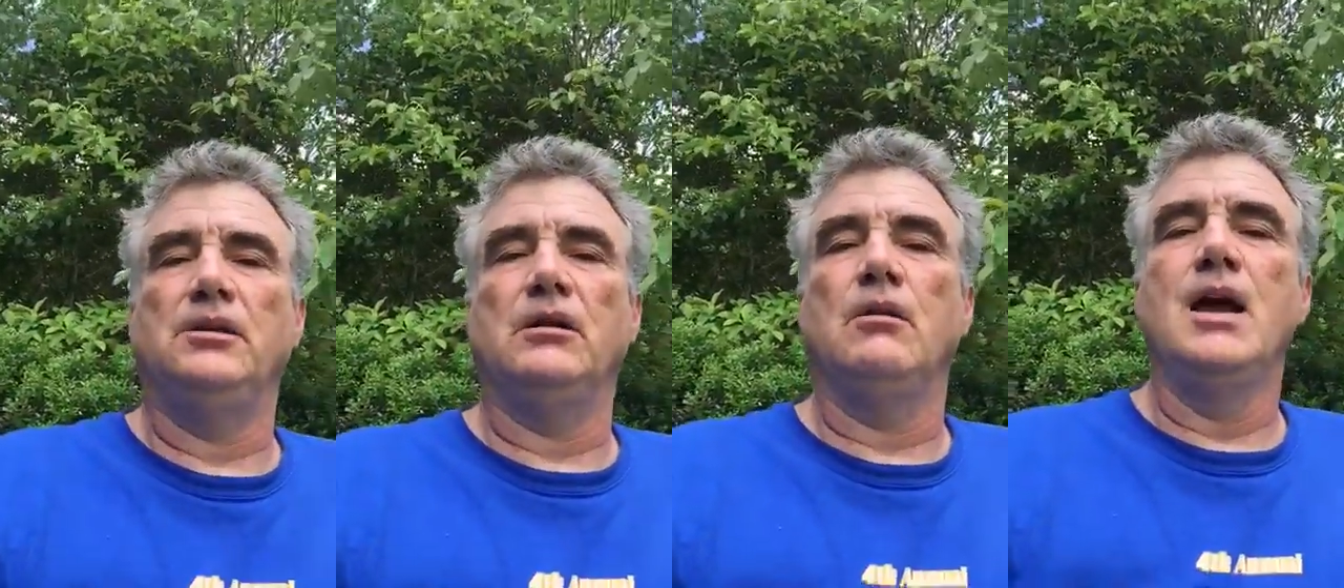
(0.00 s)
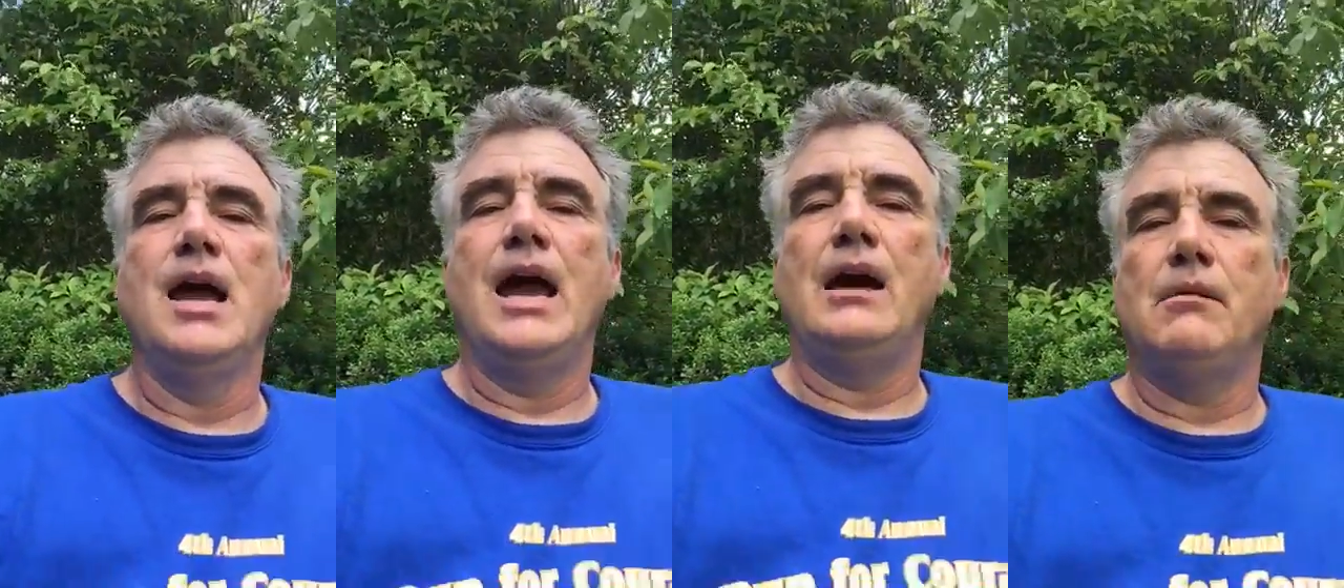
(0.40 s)
So
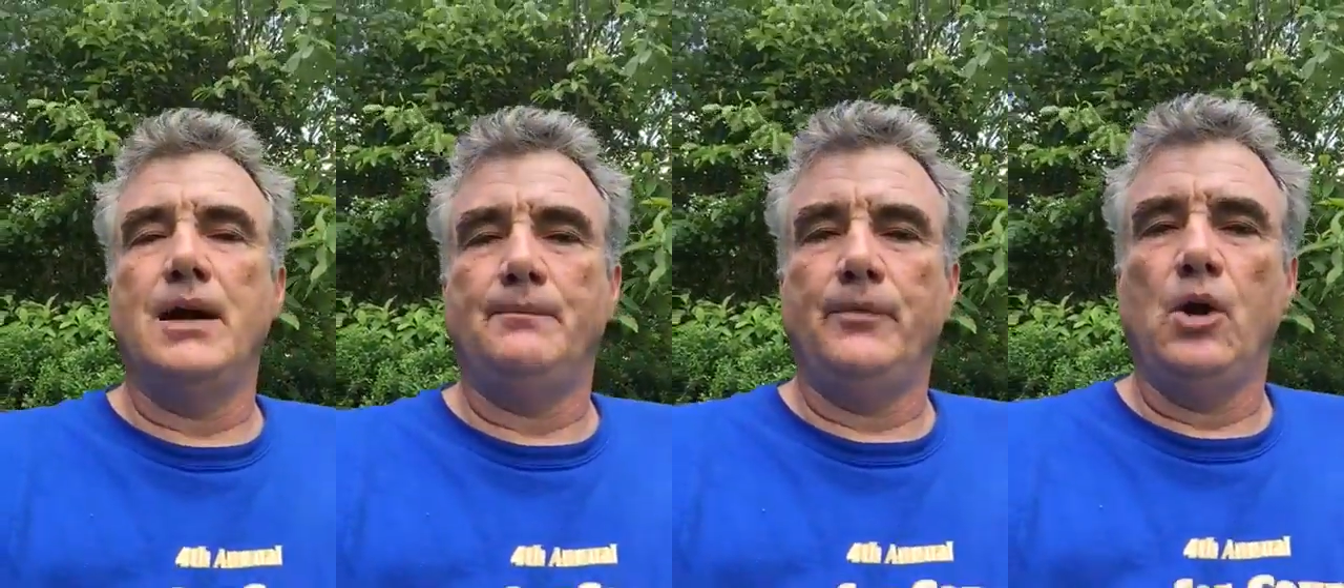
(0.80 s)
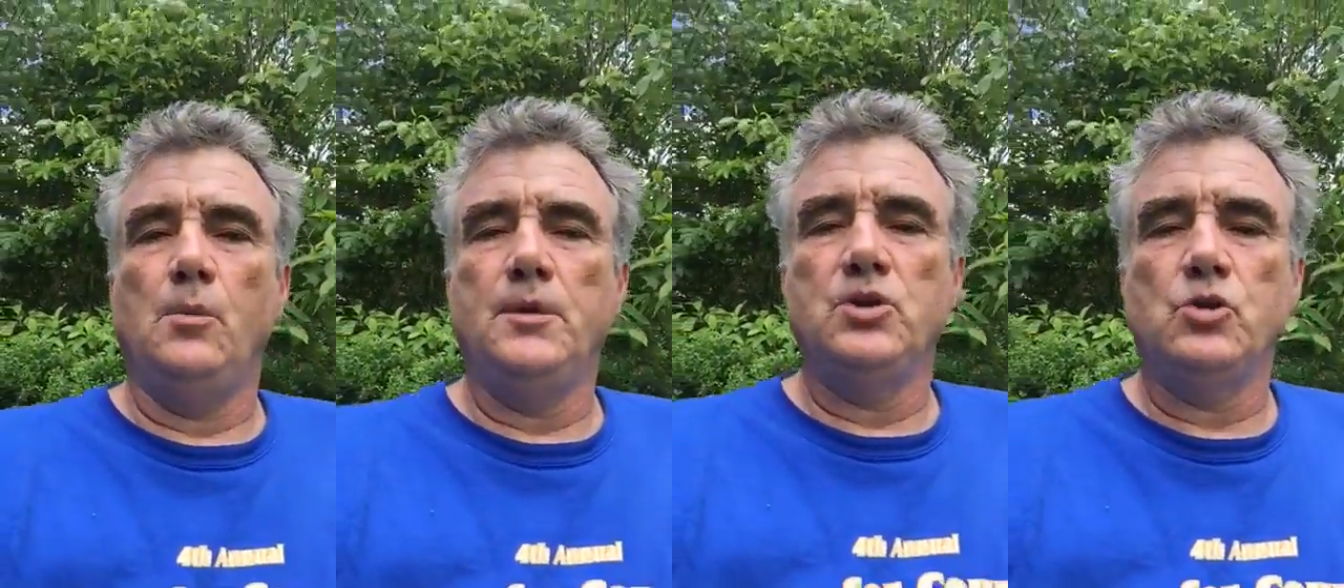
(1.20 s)
anyway, I
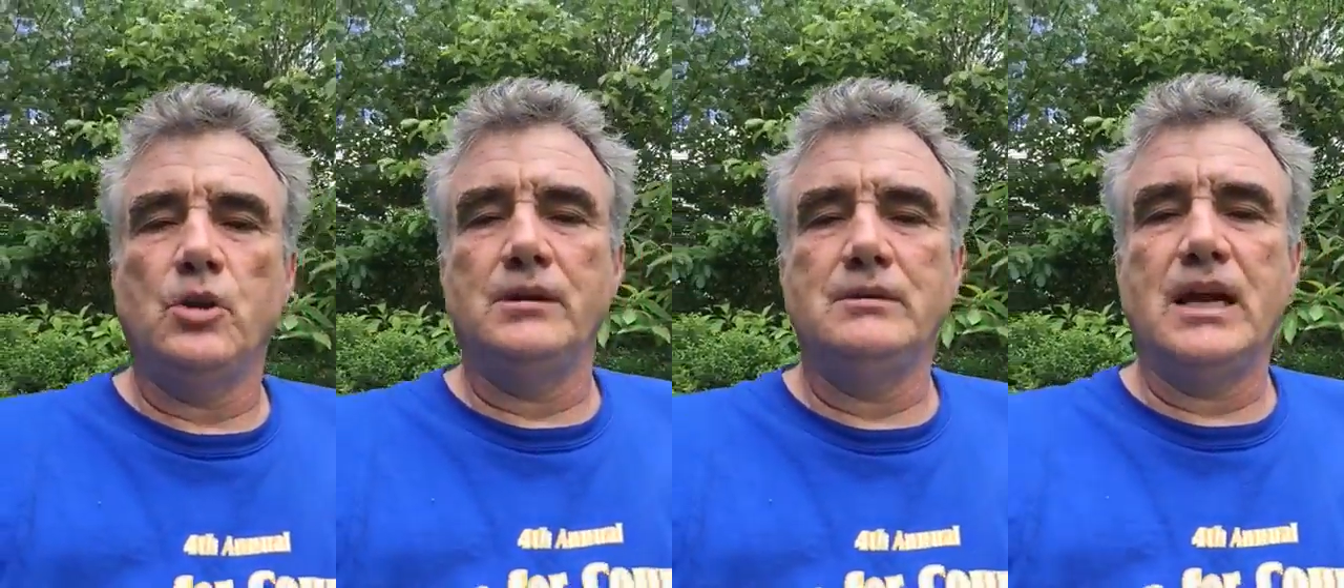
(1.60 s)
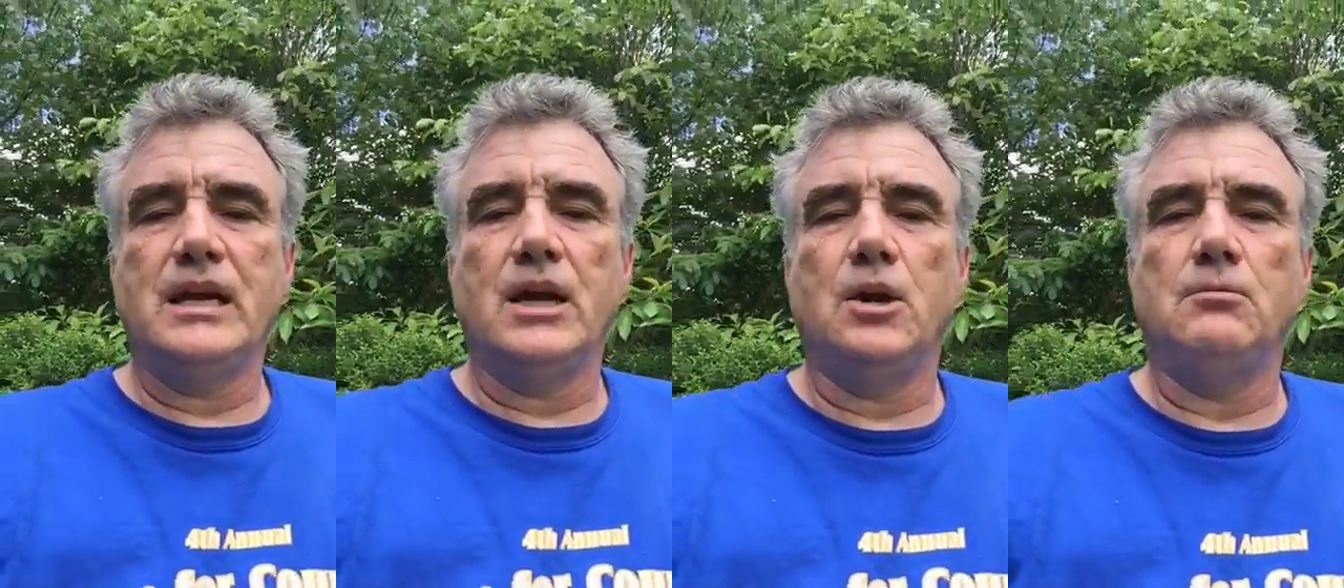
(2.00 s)
hope you enjoy. Take
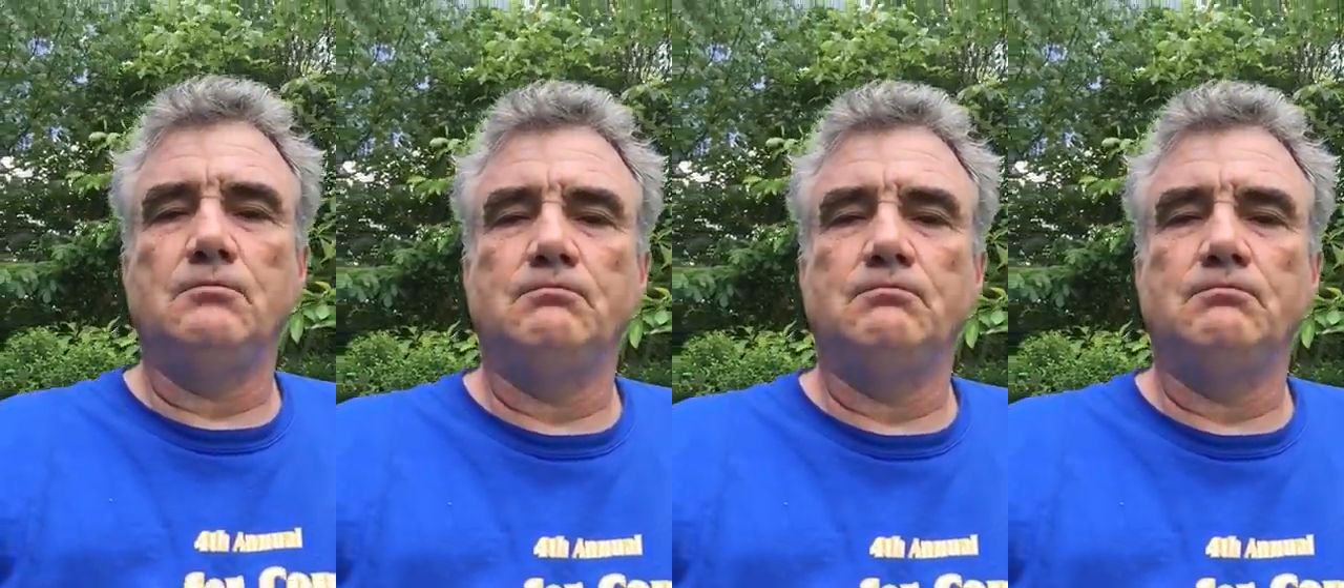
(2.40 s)
care.